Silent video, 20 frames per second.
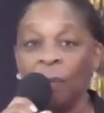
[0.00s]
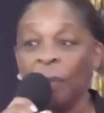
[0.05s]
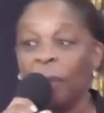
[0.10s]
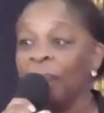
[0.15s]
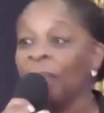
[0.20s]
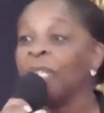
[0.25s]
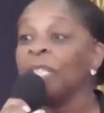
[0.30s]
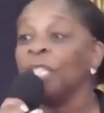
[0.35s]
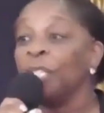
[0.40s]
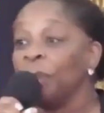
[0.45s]
But
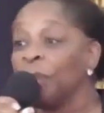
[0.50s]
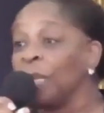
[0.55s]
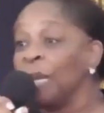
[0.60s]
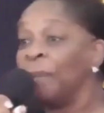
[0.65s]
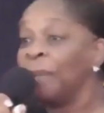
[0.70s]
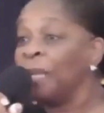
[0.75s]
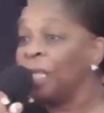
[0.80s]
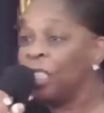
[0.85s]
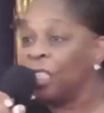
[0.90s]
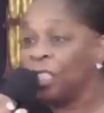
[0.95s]
Mother, you
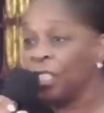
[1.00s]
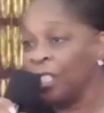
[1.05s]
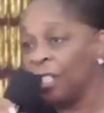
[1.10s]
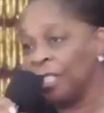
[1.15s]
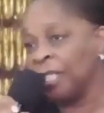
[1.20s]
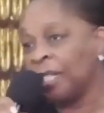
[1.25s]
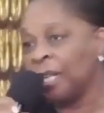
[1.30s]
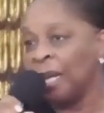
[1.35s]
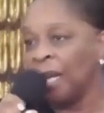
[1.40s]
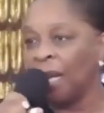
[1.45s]
come in the church,
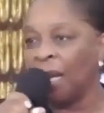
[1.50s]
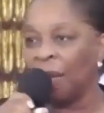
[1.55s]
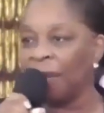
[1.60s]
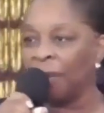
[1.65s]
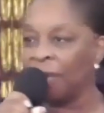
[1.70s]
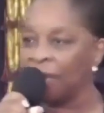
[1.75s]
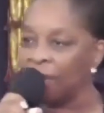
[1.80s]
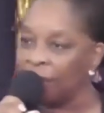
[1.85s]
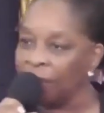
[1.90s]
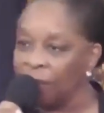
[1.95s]
and
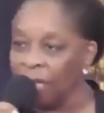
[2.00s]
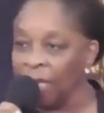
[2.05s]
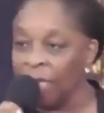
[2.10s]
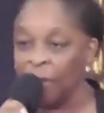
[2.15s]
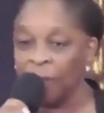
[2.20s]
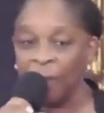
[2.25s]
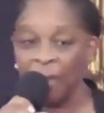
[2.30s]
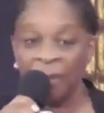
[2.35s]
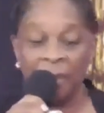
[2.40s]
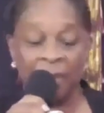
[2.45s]
Mother
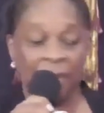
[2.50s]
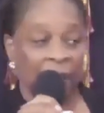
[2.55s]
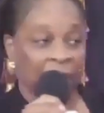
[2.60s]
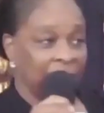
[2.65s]
Spence would say,